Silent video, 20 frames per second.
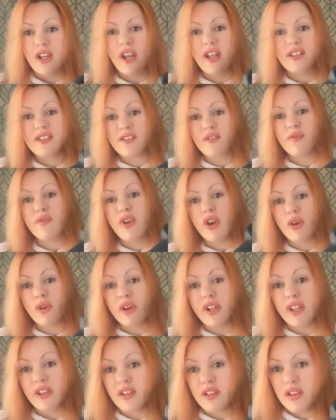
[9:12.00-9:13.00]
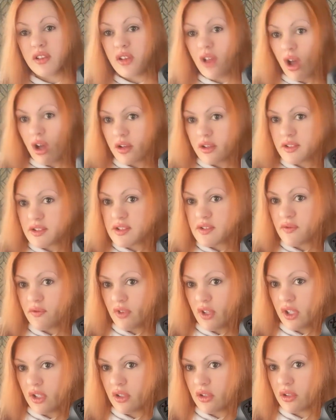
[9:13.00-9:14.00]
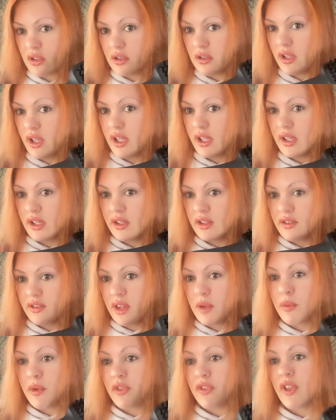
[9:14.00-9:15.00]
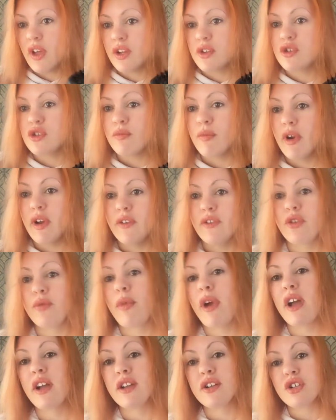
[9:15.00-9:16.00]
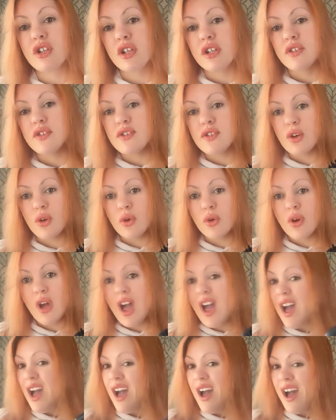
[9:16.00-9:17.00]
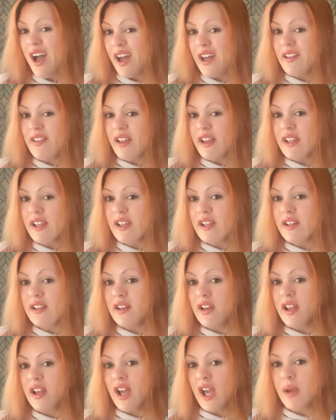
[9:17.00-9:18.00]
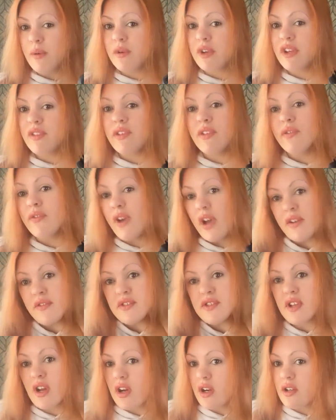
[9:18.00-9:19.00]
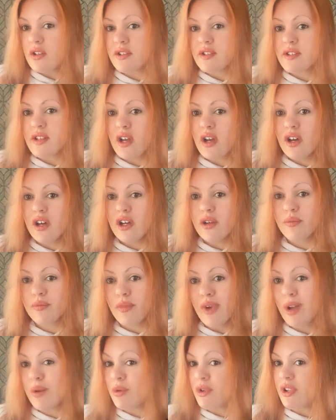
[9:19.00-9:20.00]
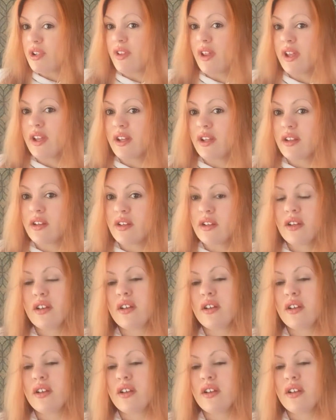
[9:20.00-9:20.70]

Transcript: has a very luxe feel. Like they went the extra mile in their packaging, so I like it. I would give it 5 stars. I really like it.